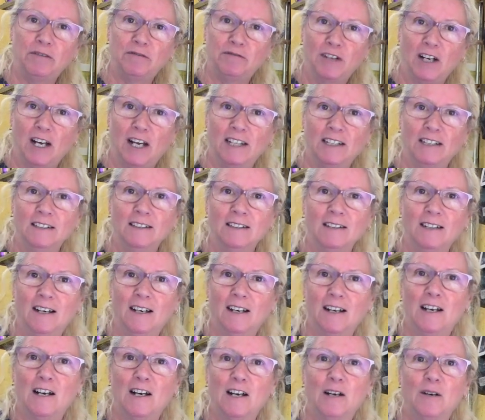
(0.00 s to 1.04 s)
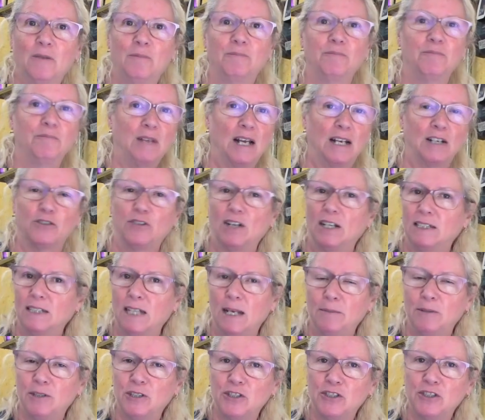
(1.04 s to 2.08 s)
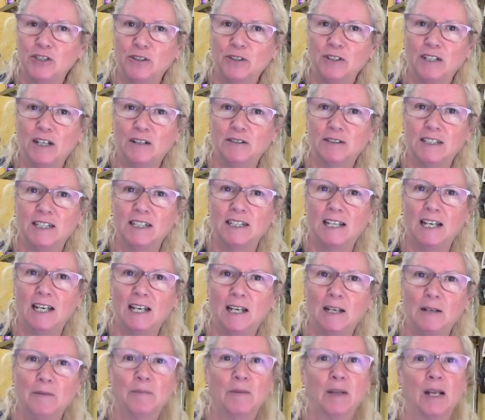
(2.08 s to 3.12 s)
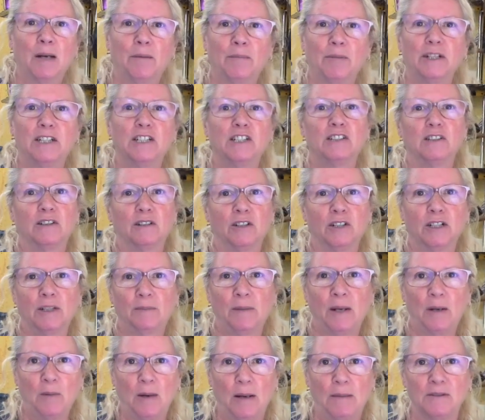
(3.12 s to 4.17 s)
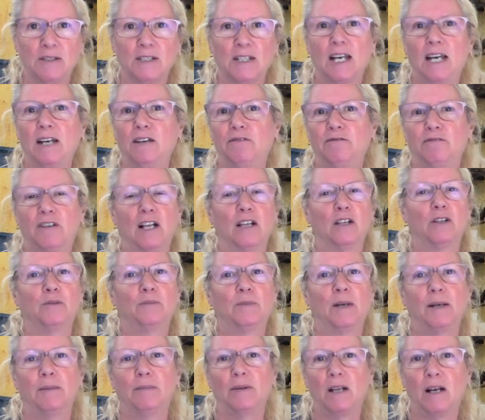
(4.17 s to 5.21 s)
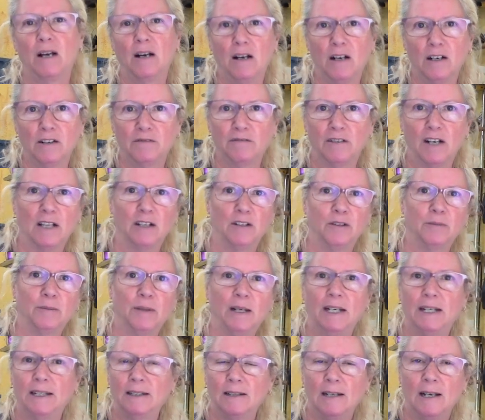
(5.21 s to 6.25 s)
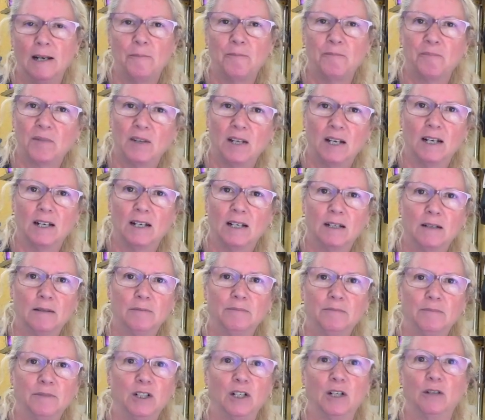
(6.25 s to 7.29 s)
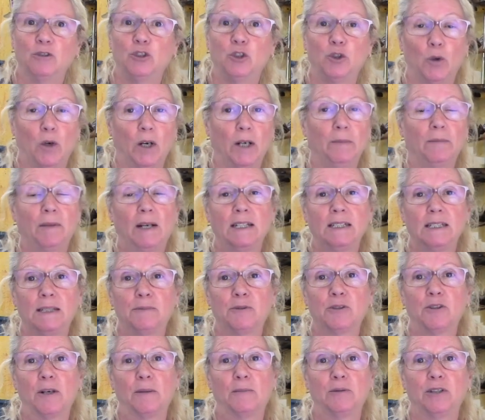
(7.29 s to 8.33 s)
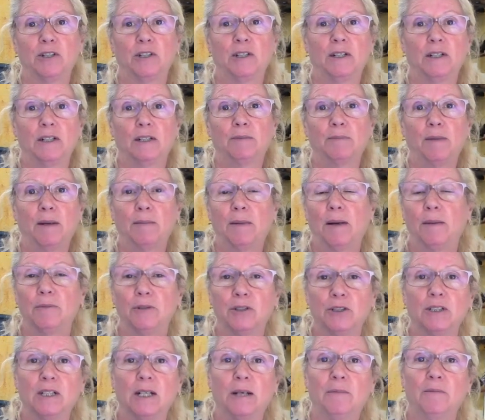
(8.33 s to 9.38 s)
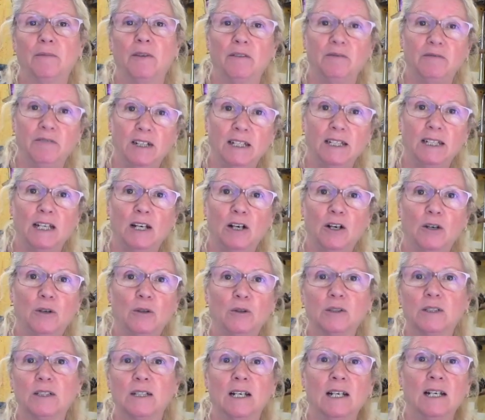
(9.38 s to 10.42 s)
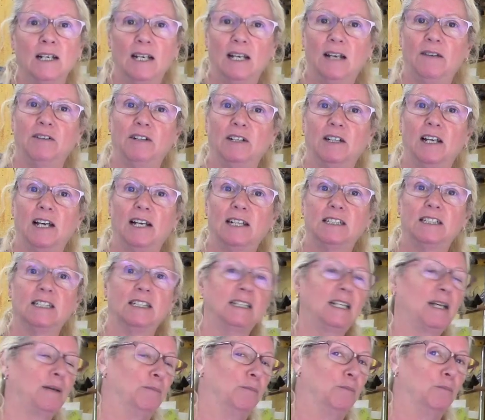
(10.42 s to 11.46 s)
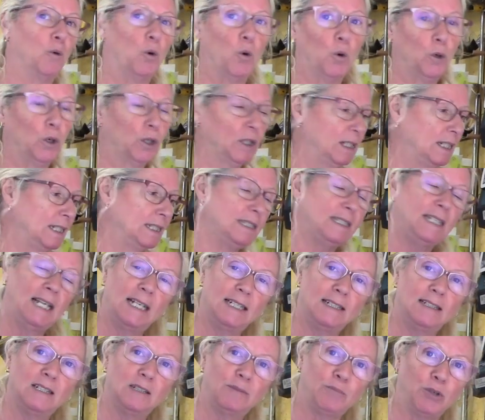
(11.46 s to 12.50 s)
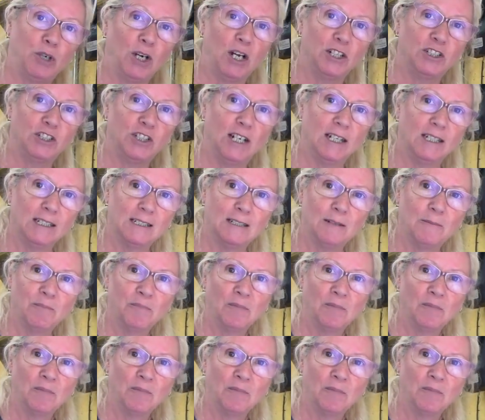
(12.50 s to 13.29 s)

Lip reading: fun. Had a great time in the studio today. Please look at my website, follow my blog, follow my, you know, join my subscription, my membership videos, if you'd like to get more intense projects.